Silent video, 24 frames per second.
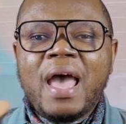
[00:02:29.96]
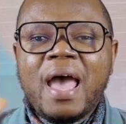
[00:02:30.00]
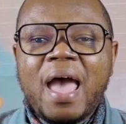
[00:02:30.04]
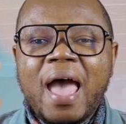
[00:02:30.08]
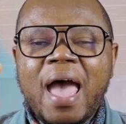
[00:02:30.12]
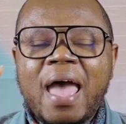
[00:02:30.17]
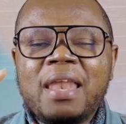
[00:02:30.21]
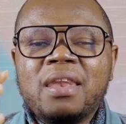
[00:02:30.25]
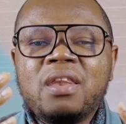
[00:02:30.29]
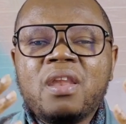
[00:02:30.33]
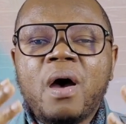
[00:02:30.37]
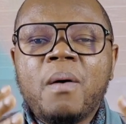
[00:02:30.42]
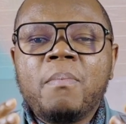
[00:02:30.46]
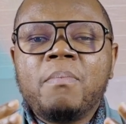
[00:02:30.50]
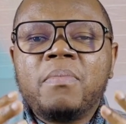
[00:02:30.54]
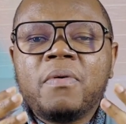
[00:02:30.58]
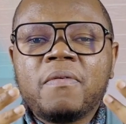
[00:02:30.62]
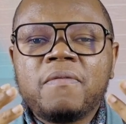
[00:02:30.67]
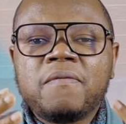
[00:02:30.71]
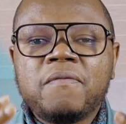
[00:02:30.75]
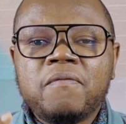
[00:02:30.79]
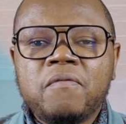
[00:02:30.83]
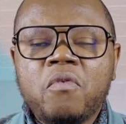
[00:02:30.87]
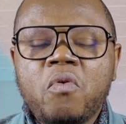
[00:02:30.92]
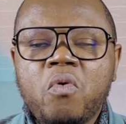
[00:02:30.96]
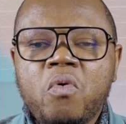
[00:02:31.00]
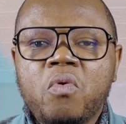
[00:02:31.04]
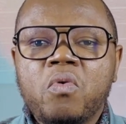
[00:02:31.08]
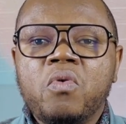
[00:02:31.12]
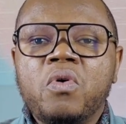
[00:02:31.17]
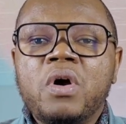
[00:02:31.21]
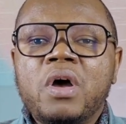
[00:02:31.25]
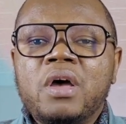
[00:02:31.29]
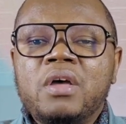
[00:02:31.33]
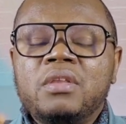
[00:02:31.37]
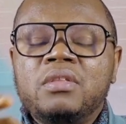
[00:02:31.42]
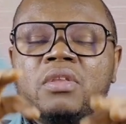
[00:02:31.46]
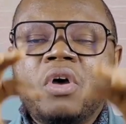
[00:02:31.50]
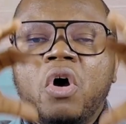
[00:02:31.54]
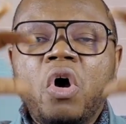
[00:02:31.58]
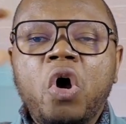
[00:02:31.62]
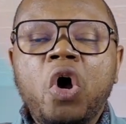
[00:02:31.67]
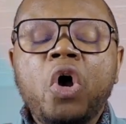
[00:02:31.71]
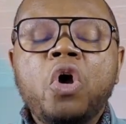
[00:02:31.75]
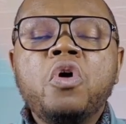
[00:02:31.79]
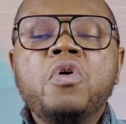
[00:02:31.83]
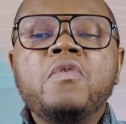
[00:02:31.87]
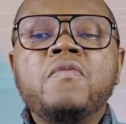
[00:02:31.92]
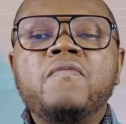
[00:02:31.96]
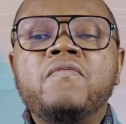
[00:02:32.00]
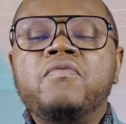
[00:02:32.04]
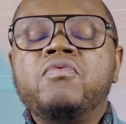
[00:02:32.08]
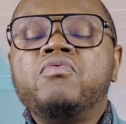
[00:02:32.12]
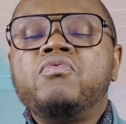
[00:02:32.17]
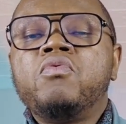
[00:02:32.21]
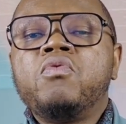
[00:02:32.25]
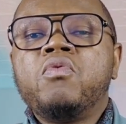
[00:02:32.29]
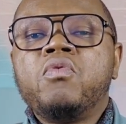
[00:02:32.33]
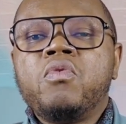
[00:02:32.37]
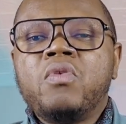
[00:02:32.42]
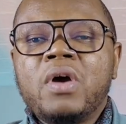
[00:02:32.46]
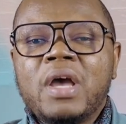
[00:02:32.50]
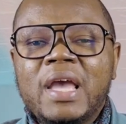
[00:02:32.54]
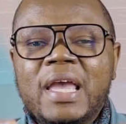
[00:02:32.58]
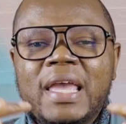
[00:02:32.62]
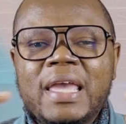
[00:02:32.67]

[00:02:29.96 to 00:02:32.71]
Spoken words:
and number four, the overall